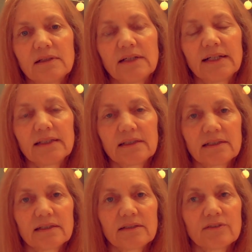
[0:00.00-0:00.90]
I
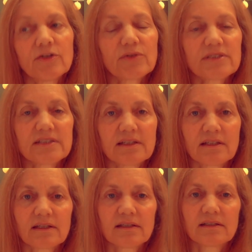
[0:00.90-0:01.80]
like
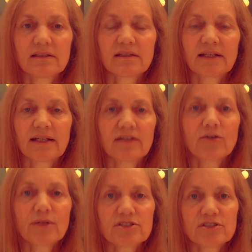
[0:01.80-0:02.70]
noticing that I can
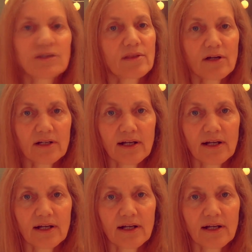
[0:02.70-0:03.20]
question the thought,